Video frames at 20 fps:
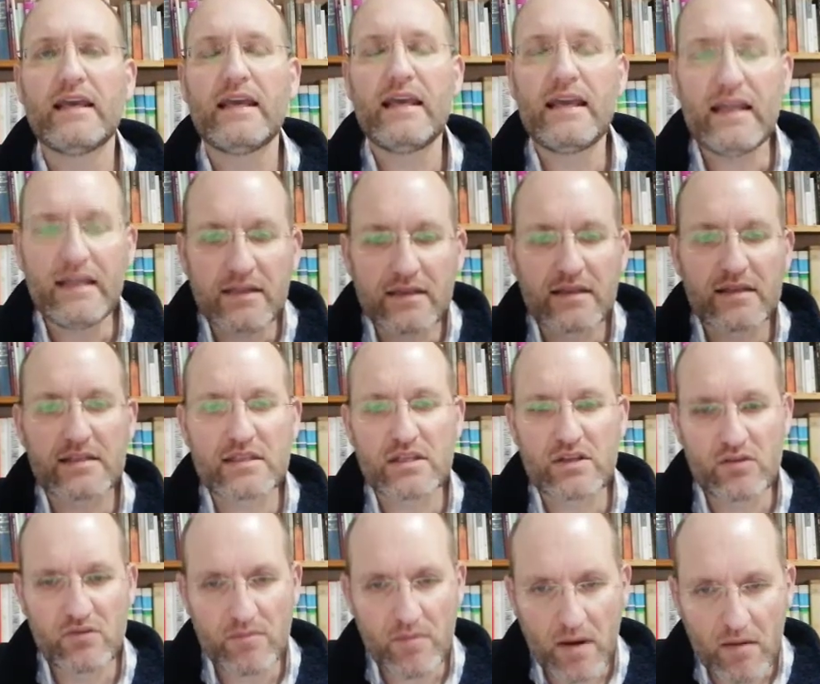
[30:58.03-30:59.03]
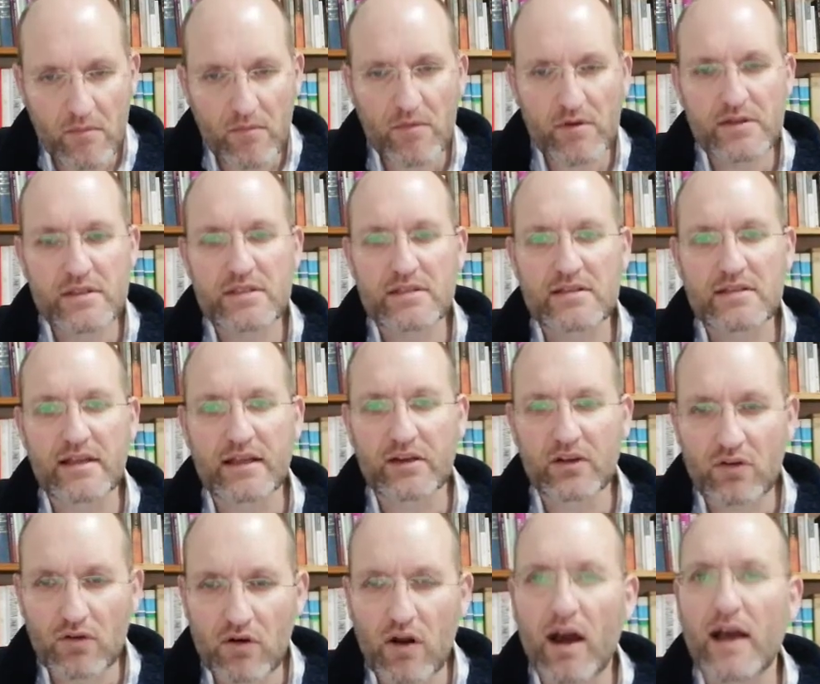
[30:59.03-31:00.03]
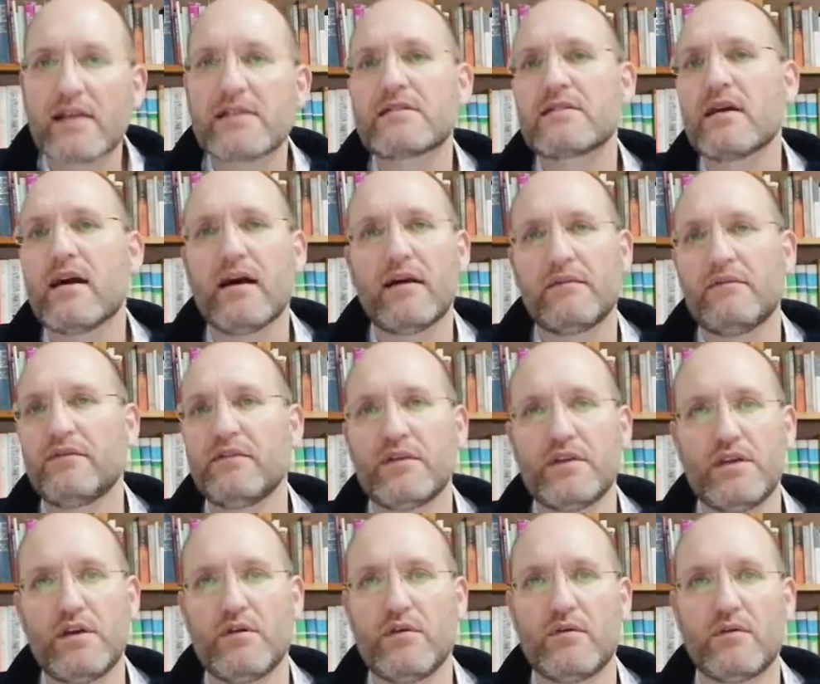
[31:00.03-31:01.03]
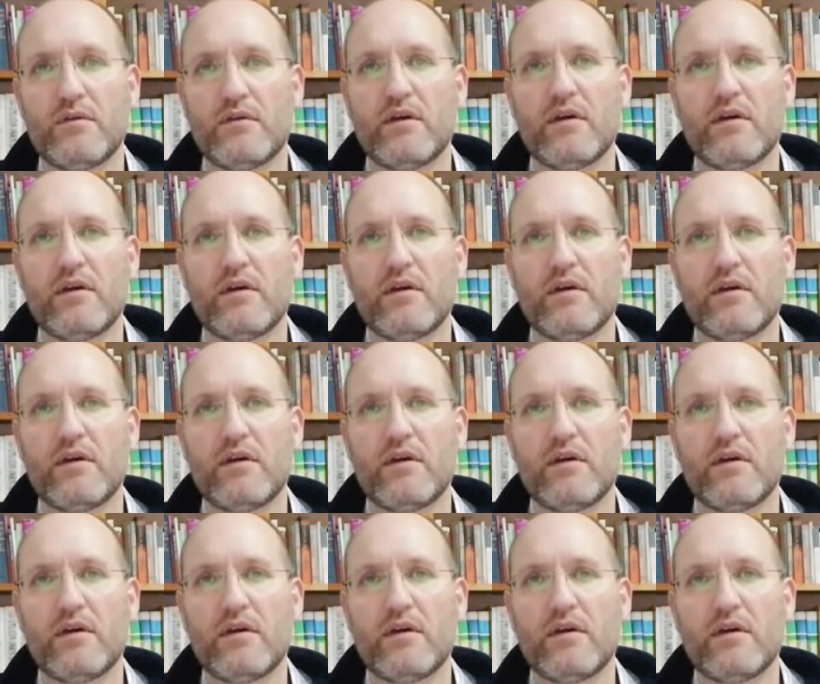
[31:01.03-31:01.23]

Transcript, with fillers: Eat this in remembrance that Christ died for you.